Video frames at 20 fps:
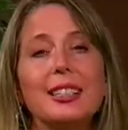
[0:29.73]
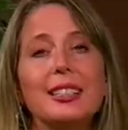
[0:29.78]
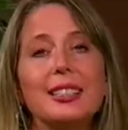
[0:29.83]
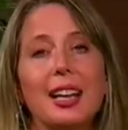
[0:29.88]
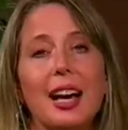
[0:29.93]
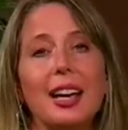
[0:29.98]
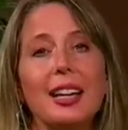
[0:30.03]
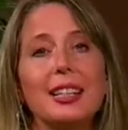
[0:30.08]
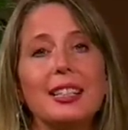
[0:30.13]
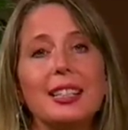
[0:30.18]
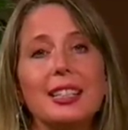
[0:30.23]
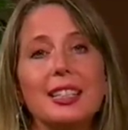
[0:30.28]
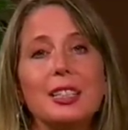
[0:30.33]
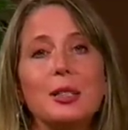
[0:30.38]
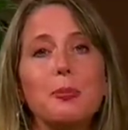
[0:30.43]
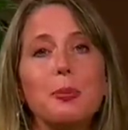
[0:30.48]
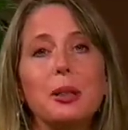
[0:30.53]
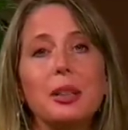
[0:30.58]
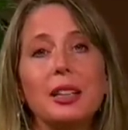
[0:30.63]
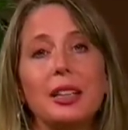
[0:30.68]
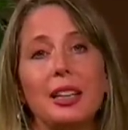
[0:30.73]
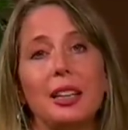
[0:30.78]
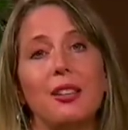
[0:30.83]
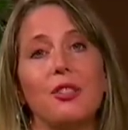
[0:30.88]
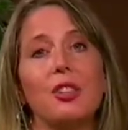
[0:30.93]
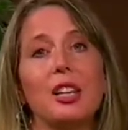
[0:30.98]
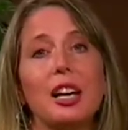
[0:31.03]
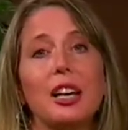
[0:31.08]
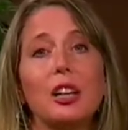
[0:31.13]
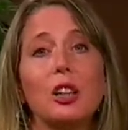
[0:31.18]
Scientists
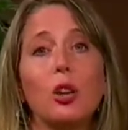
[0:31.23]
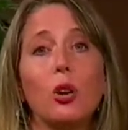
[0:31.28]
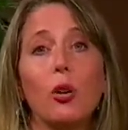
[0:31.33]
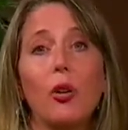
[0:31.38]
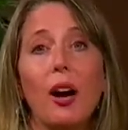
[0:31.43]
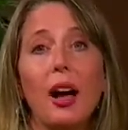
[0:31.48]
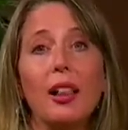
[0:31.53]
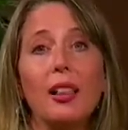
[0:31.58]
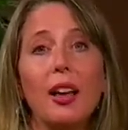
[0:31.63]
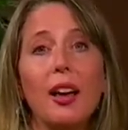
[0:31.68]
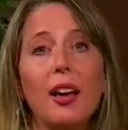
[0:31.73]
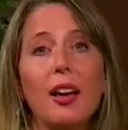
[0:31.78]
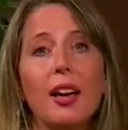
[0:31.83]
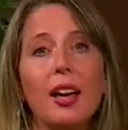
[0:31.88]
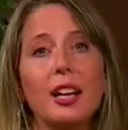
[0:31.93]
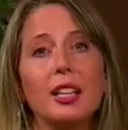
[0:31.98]
believe that chlorella